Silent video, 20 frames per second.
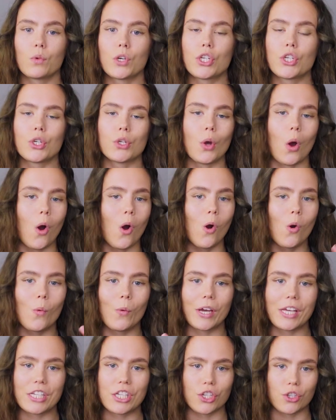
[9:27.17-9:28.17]
we should
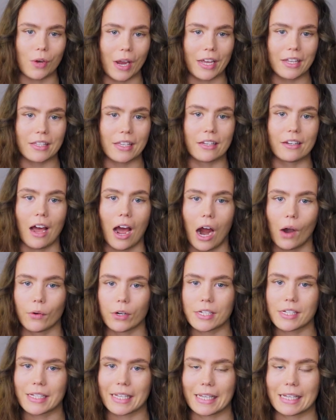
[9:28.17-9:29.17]
always strengthen our
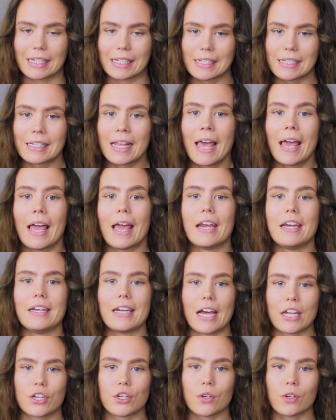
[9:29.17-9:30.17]
skills and
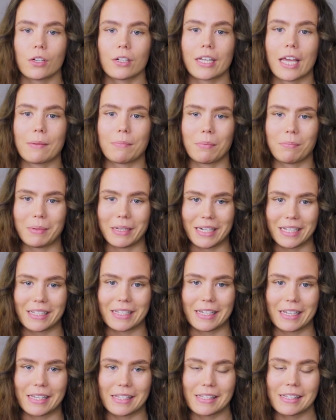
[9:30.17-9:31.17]
natural
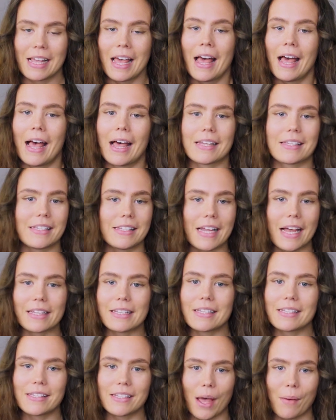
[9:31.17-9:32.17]
capabilities, as that
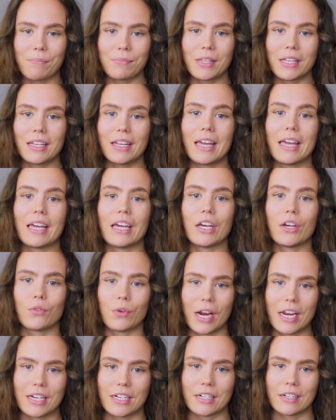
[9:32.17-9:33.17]
is something
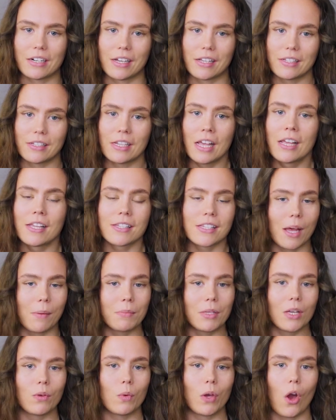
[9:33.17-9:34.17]
ingrained in us,
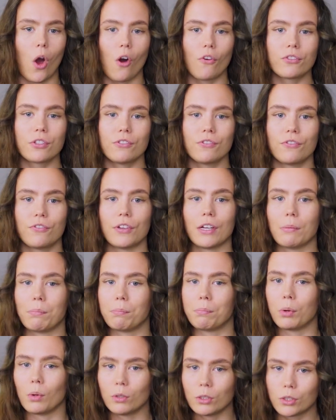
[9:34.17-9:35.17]
something we often feel
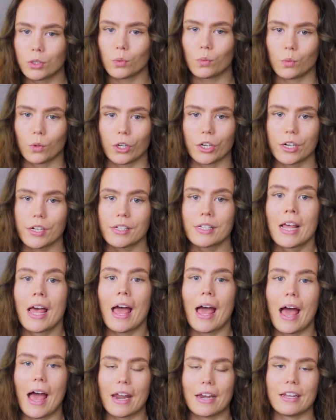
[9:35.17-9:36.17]
pulled towards
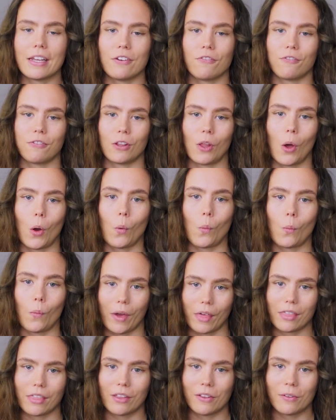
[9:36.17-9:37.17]
and in flow
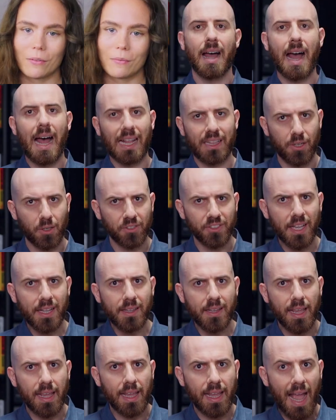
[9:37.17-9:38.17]
with.
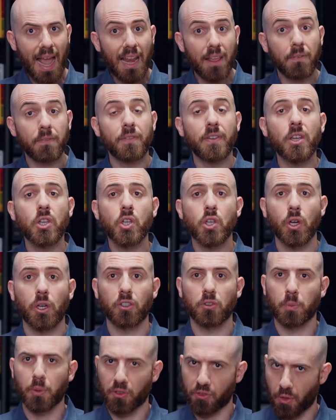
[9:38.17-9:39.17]
Understanding Helen
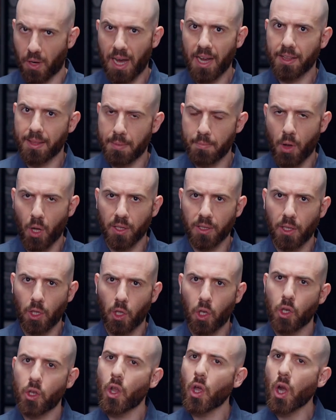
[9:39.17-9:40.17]
Fisher's personality
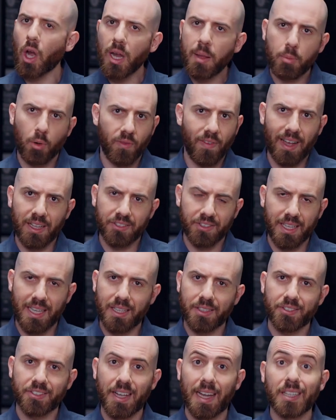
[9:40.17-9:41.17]
model not only provides
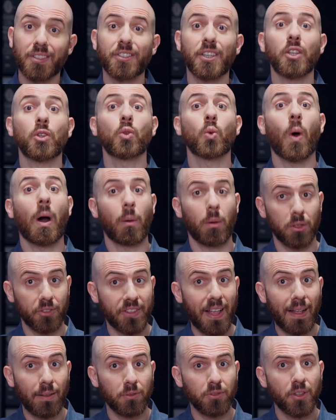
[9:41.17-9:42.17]
insights into
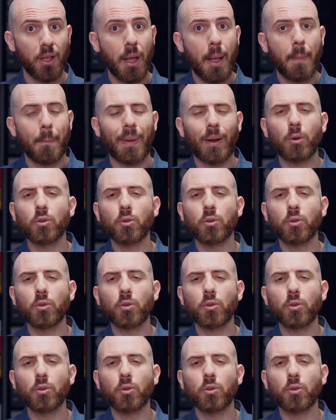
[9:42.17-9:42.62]
ourselves, but